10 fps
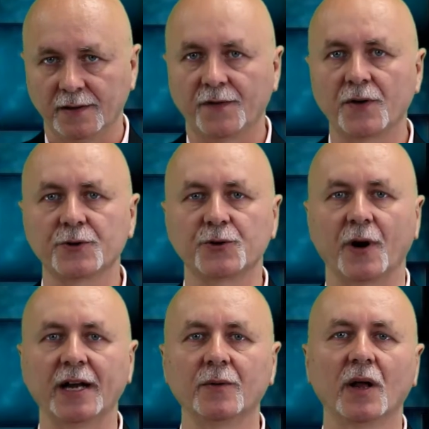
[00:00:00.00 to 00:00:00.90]
Further
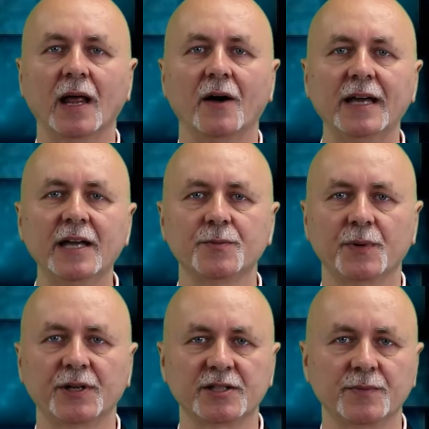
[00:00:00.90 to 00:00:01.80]
training will allow each
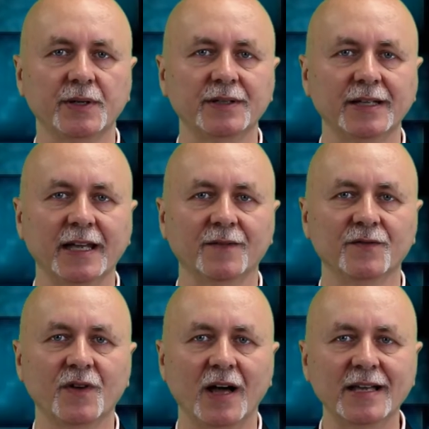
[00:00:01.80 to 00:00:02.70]
participant to give
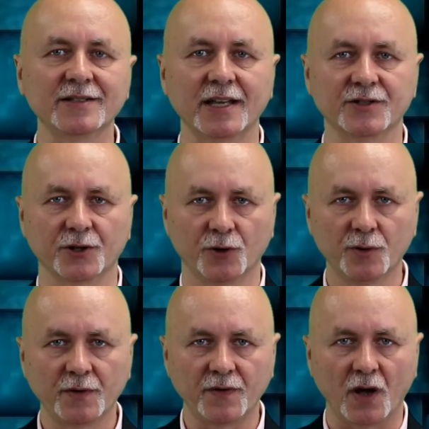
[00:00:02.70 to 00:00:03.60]
advice as the
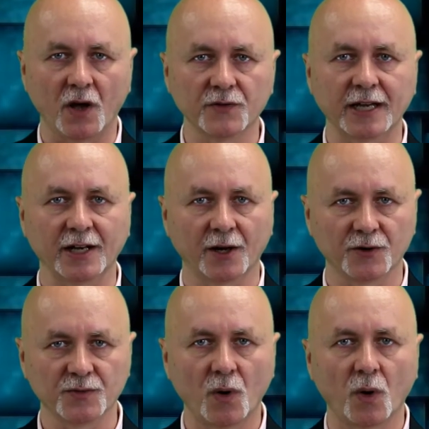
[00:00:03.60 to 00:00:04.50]
group evolves and
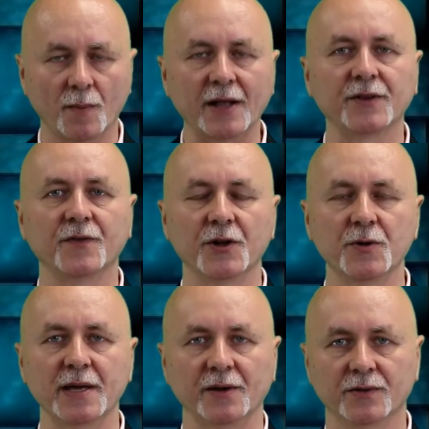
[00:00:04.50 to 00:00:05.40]
learns more about the
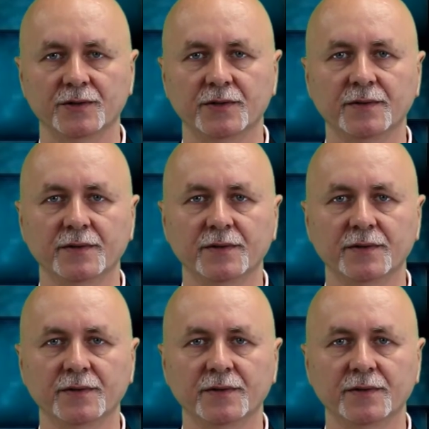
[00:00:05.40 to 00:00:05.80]
fundamentals.